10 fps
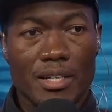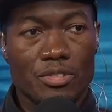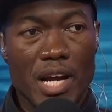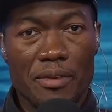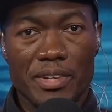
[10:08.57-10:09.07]

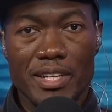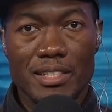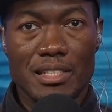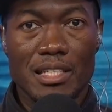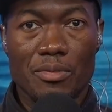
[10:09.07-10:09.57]

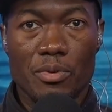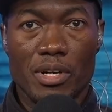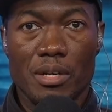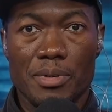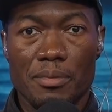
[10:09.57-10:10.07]
DraftKings Network,
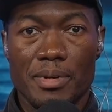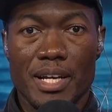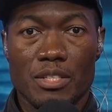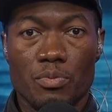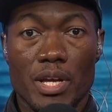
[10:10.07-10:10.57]
coming up
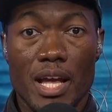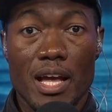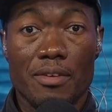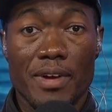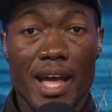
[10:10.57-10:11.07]
next, we
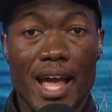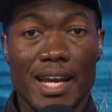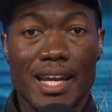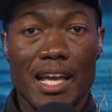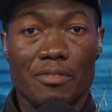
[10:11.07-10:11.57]
have
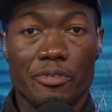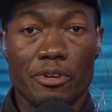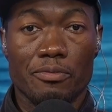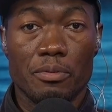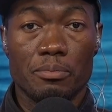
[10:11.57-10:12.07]
Adnan
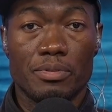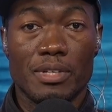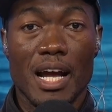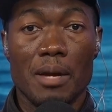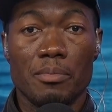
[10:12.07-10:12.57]
Dwork from
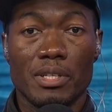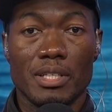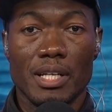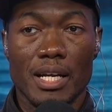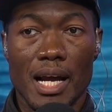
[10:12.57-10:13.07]
Prime
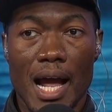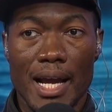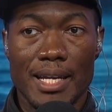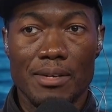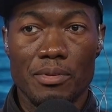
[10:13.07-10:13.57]
Monday Night
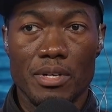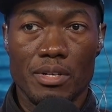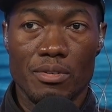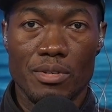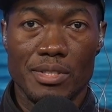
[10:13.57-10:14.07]
Hockey. We are
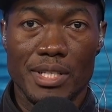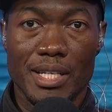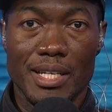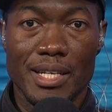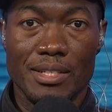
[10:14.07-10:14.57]
going to
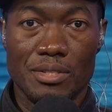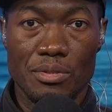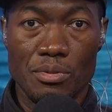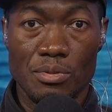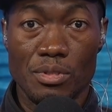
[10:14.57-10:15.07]
get
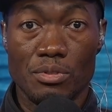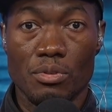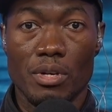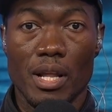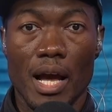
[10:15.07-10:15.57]
into the
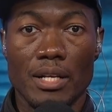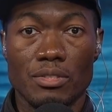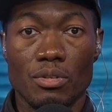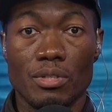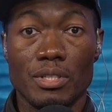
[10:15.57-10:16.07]

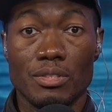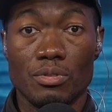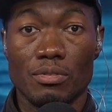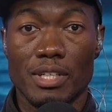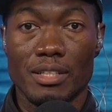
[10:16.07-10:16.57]
storylines going into
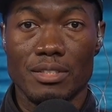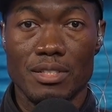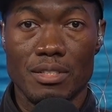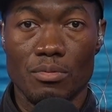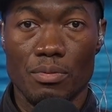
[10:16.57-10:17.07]
the regular
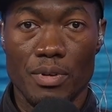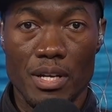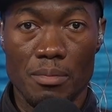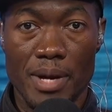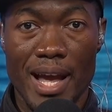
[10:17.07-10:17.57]
season with
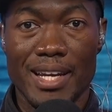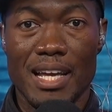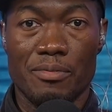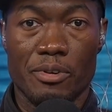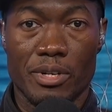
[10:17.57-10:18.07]
him.
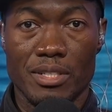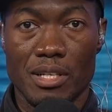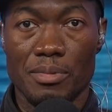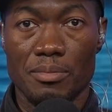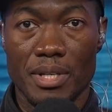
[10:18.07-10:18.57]
Adnan Dwork is
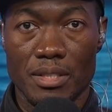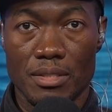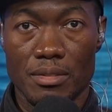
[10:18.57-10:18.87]
coming up next.